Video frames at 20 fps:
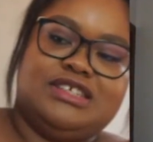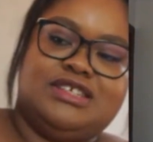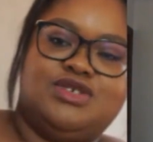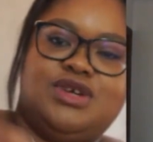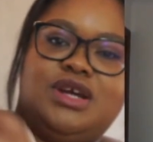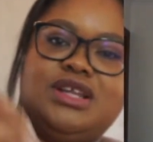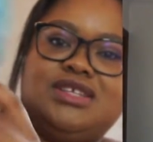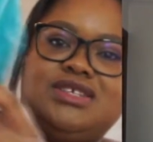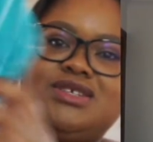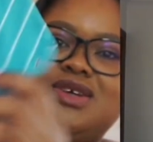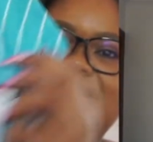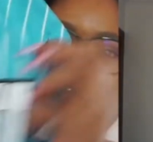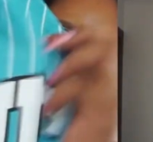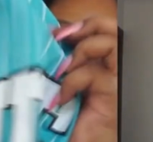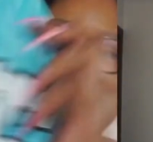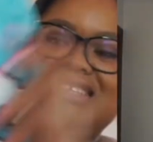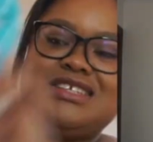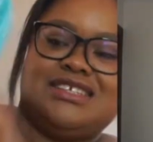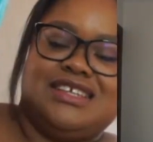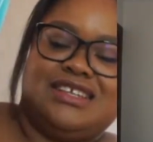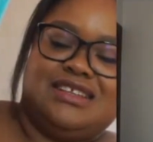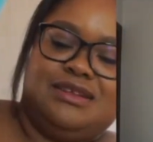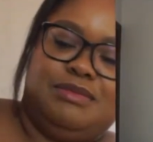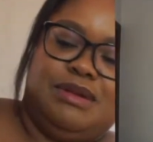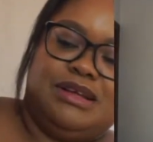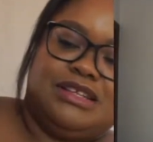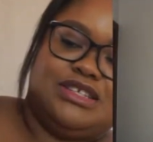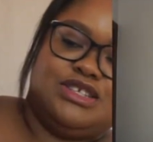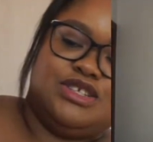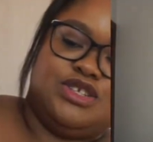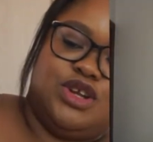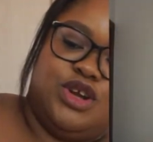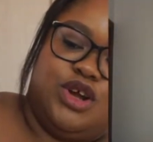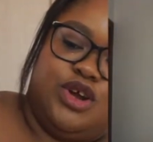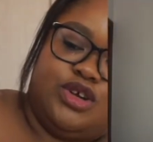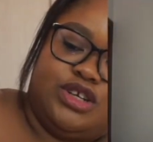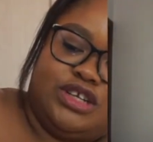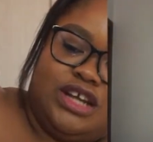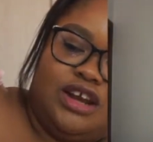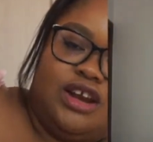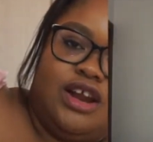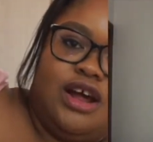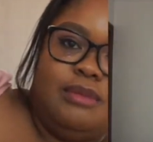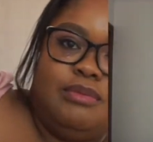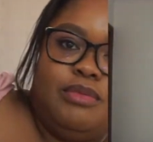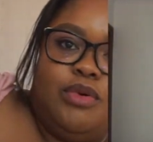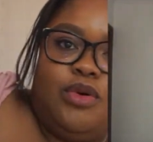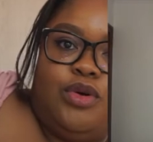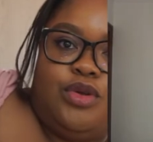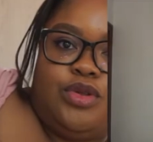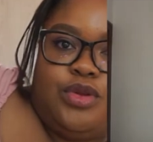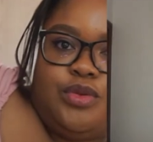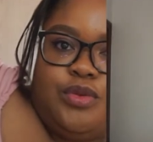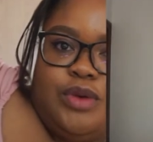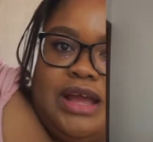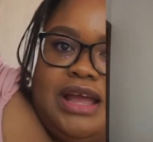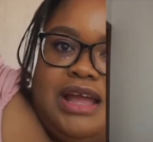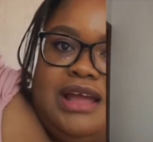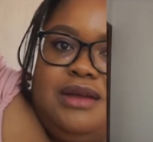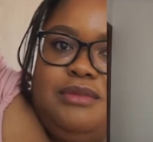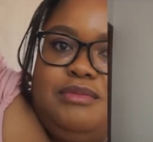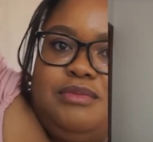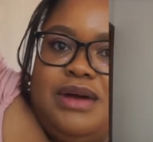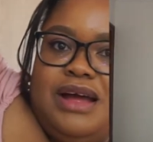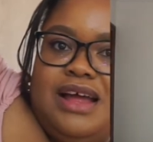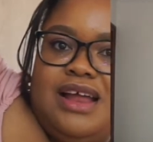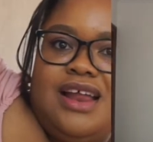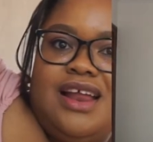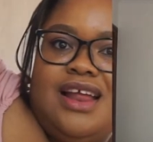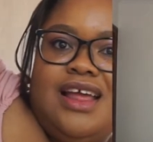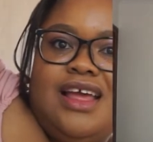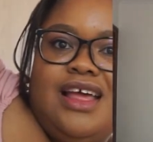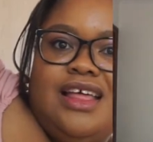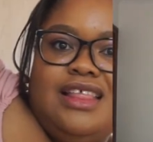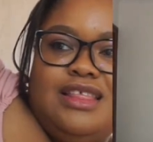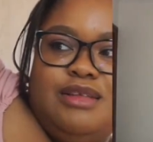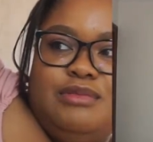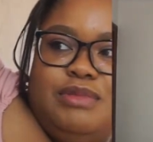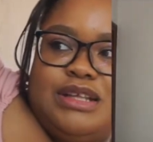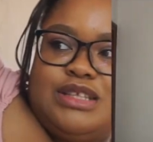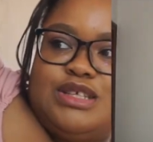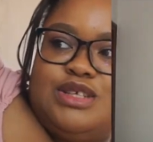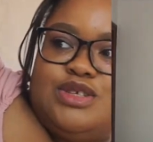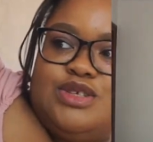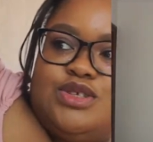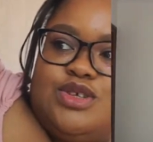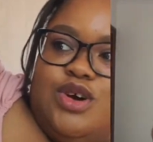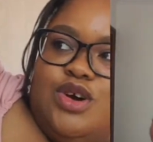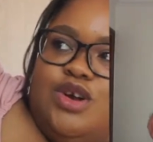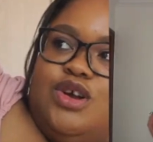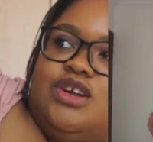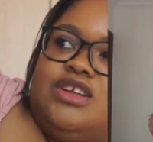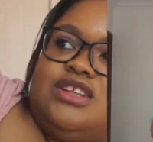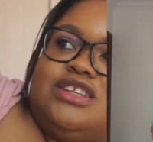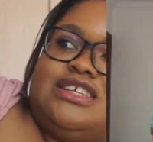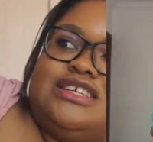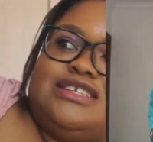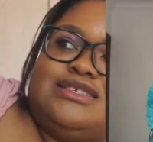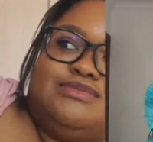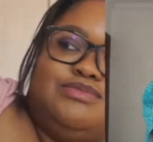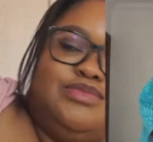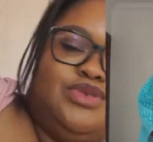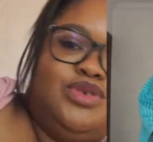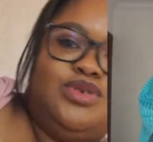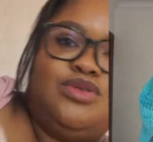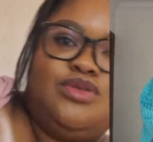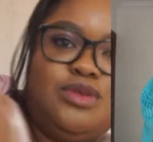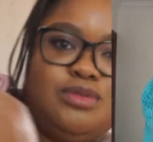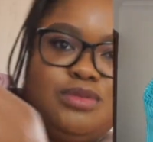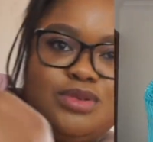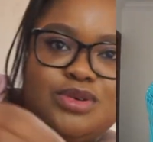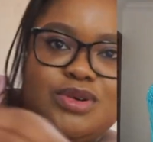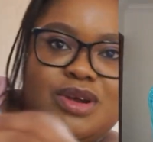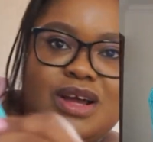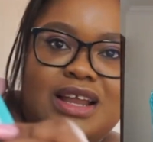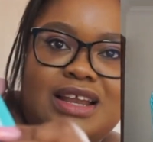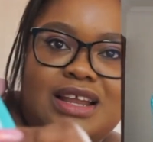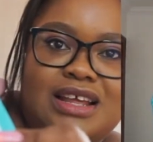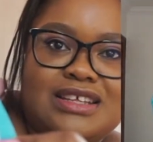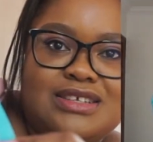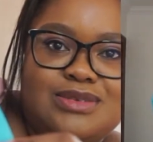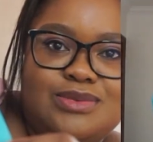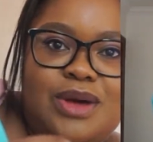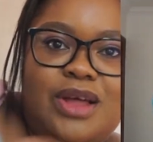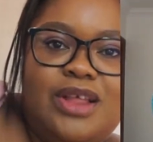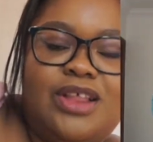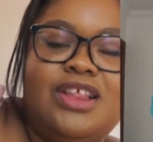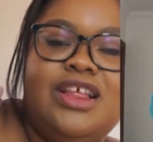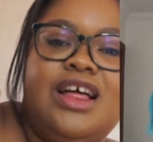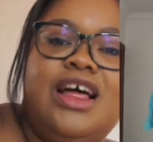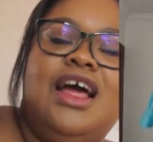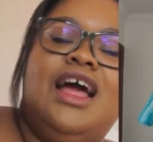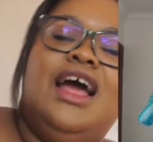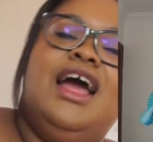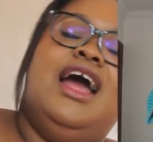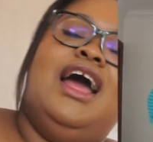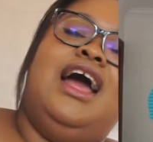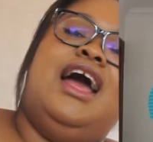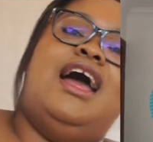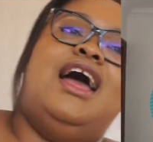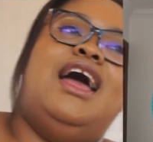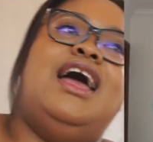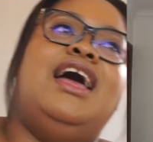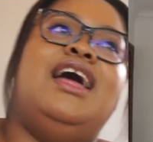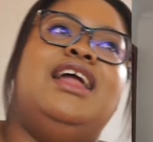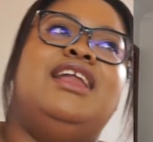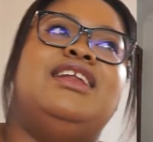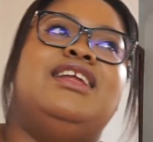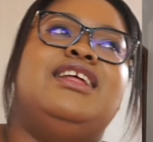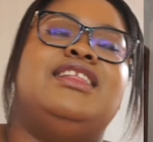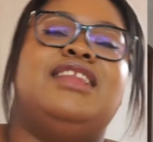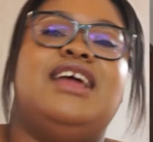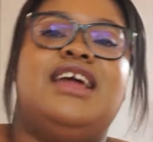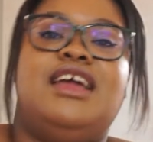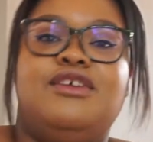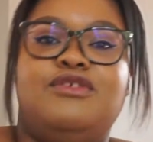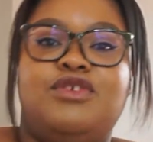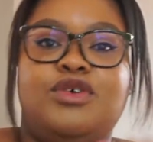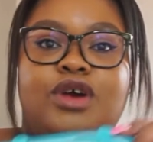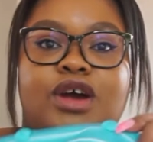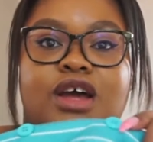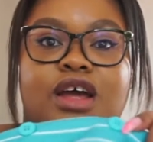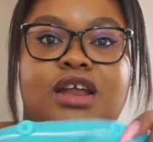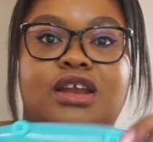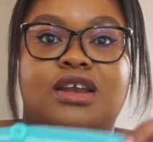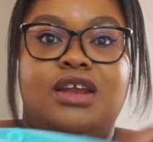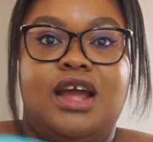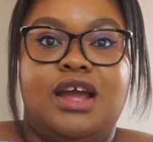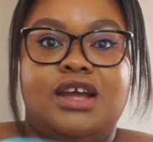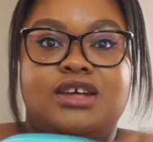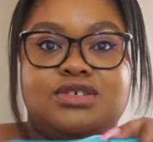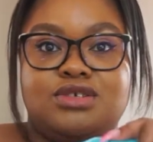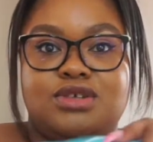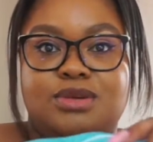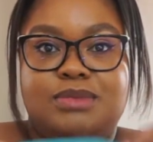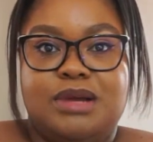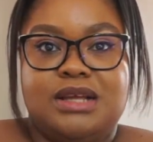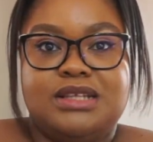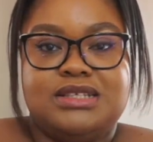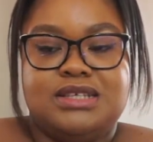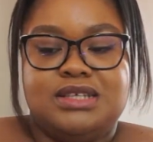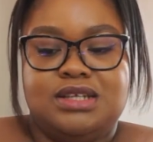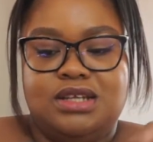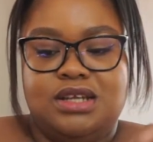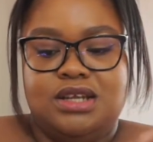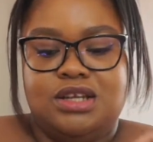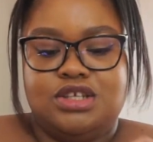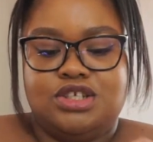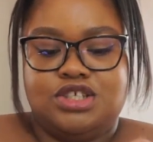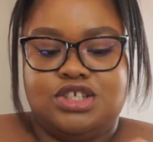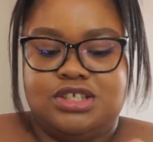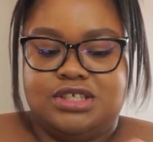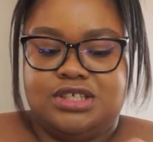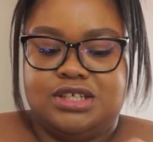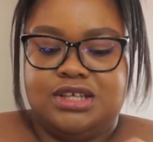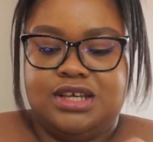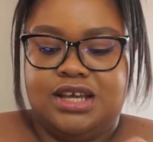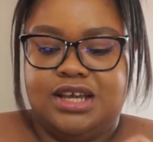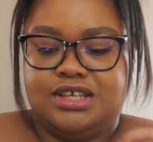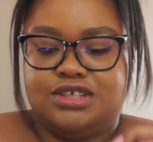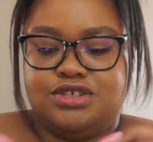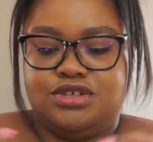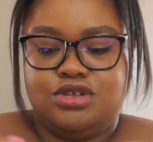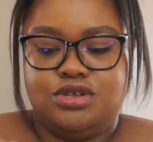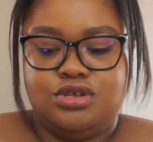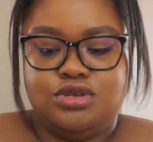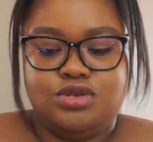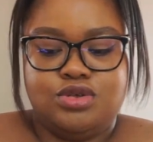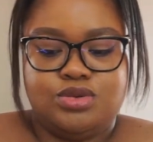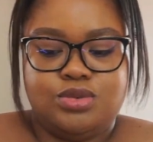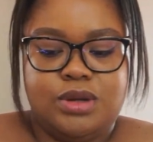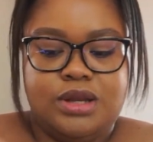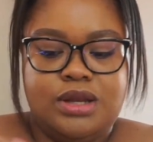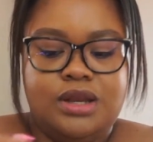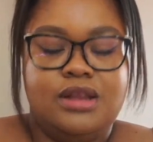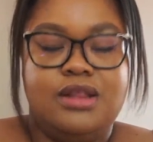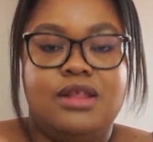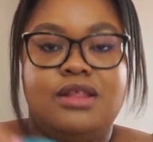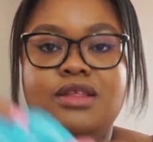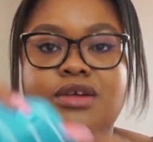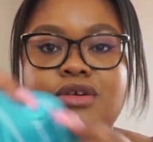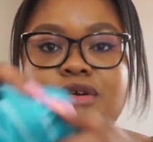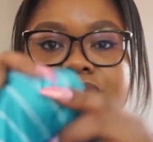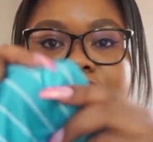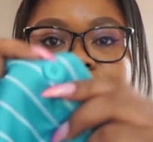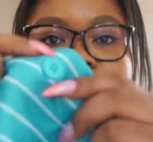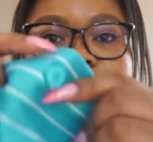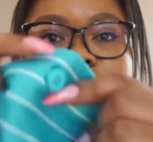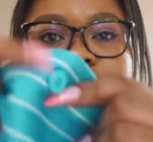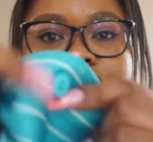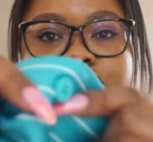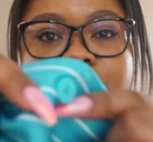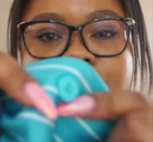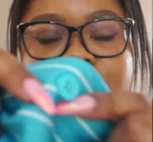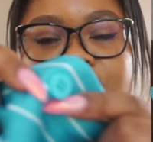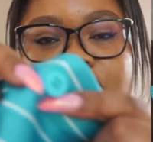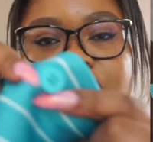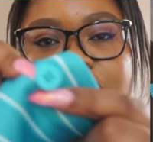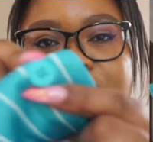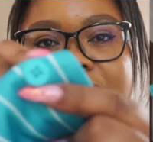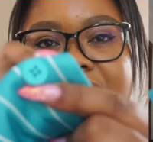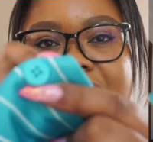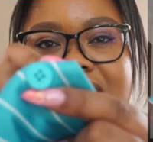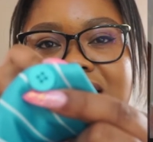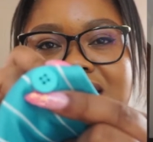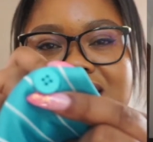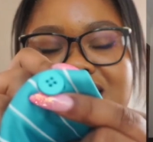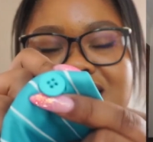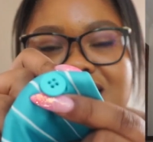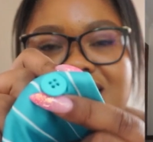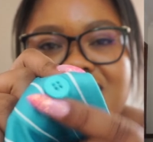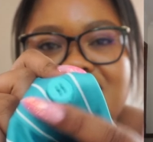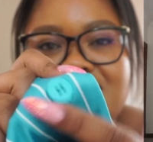tried this on because the buttons are not done up all the way, but the buttons are this beautiful blue color as well, and they give you an extra button just in case you lose one. They're a beautiful matte,